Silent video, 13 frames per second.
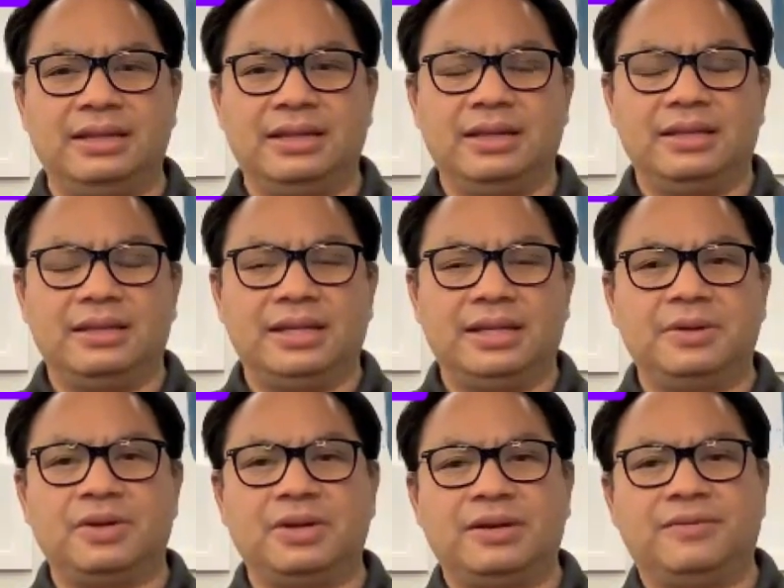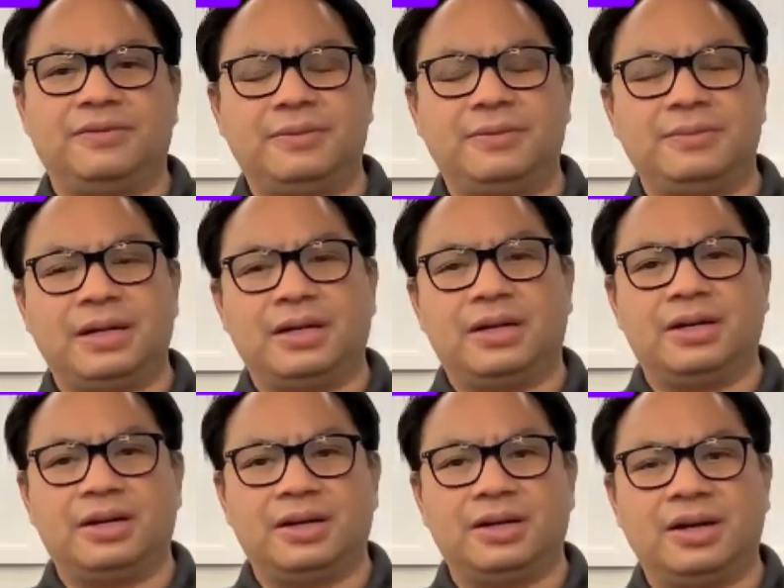immigrated from
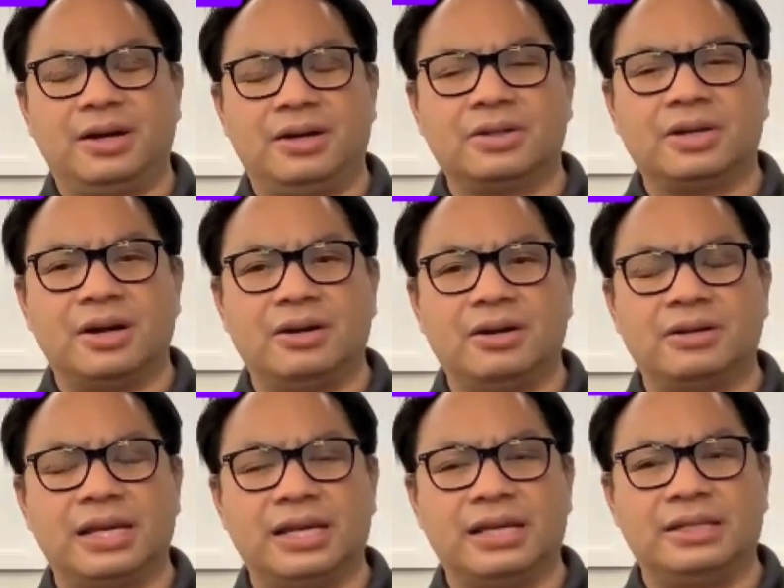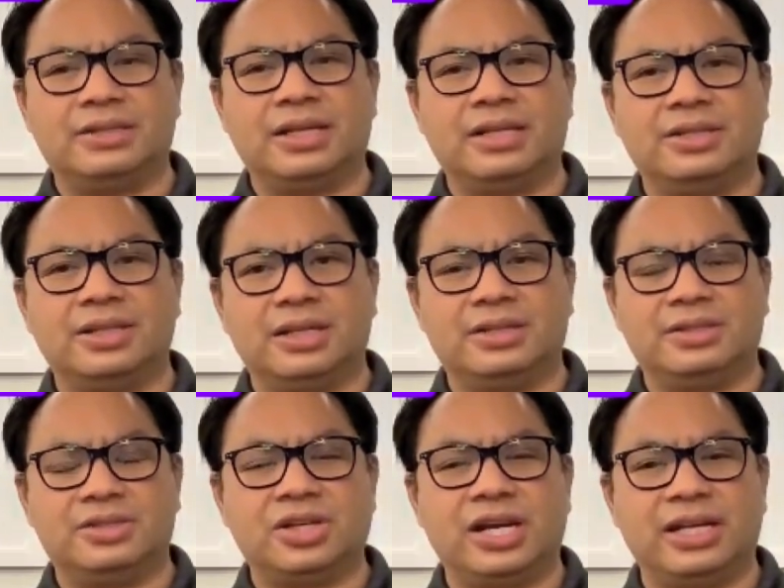Hong Kong and
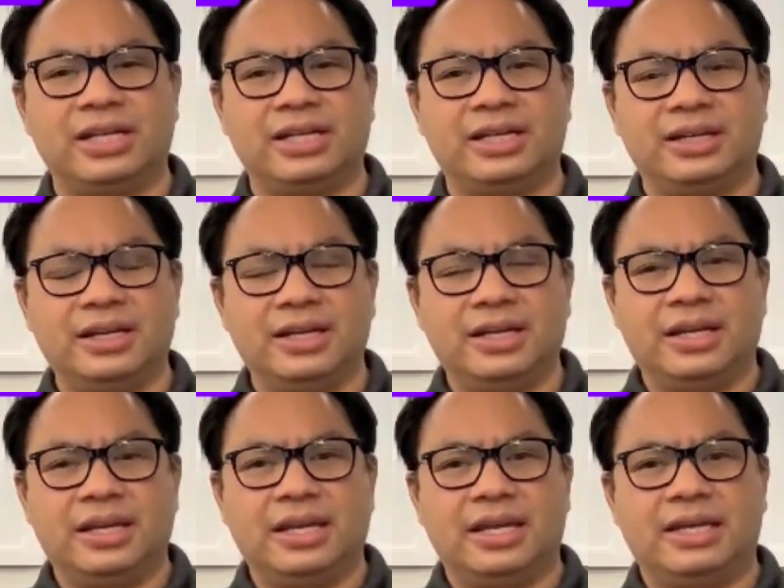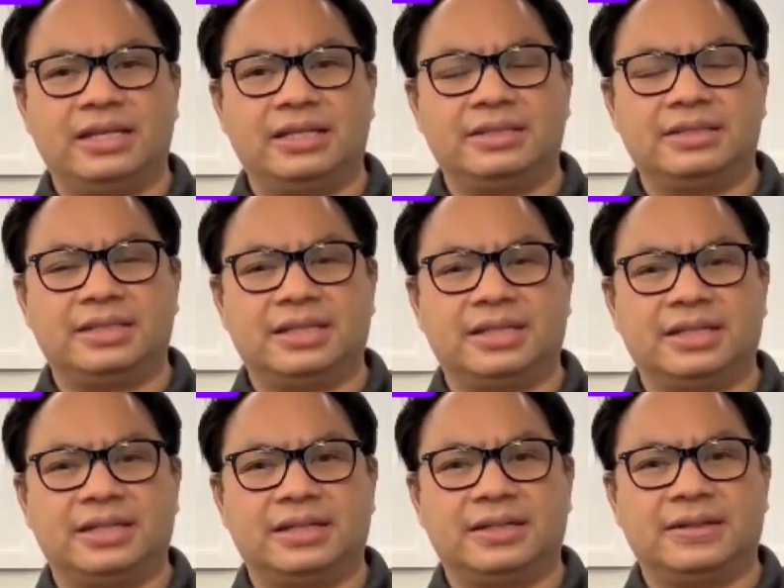China, and
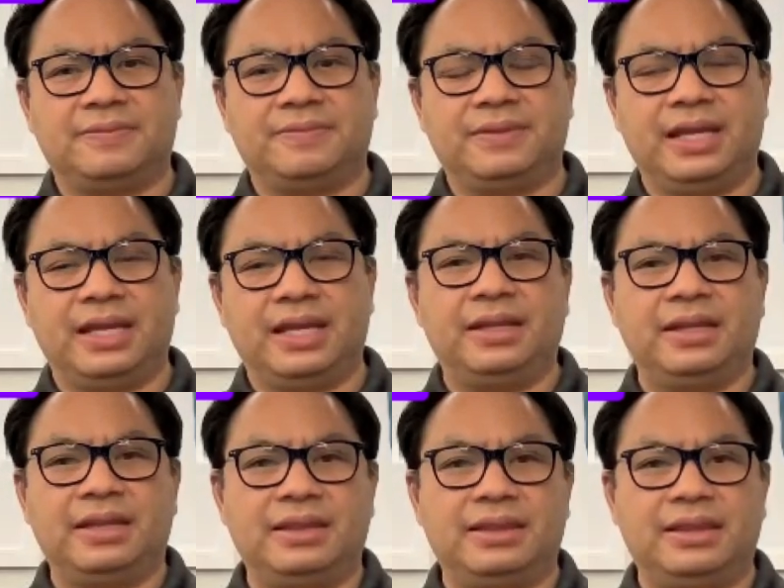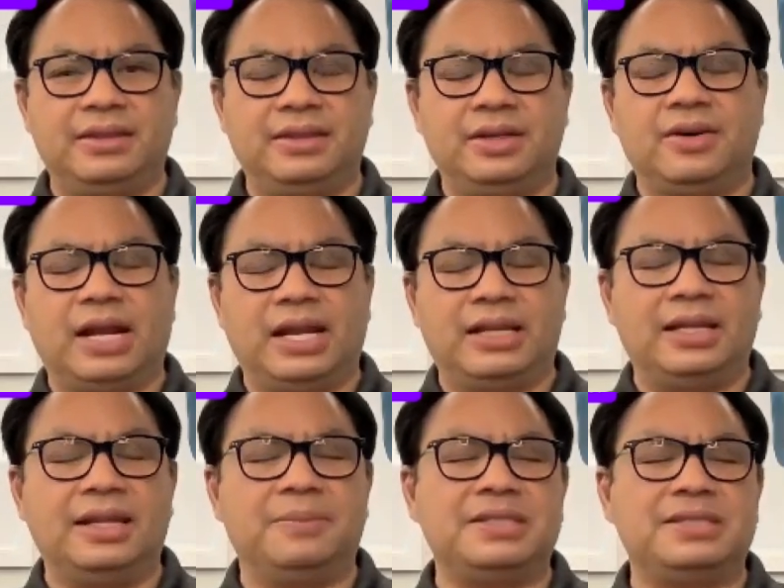and
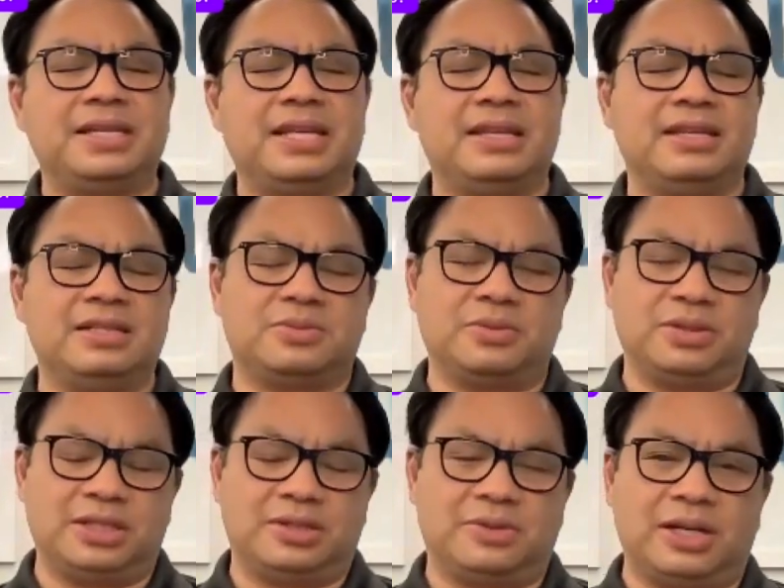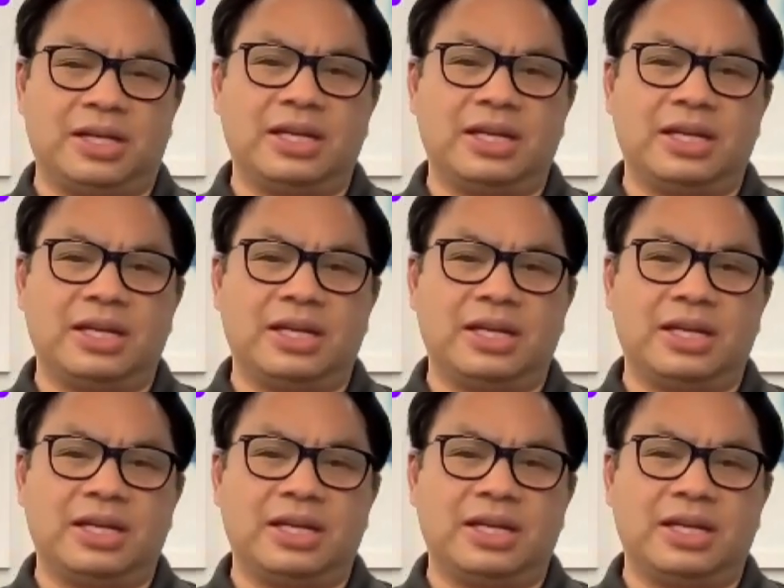let me say this really quick.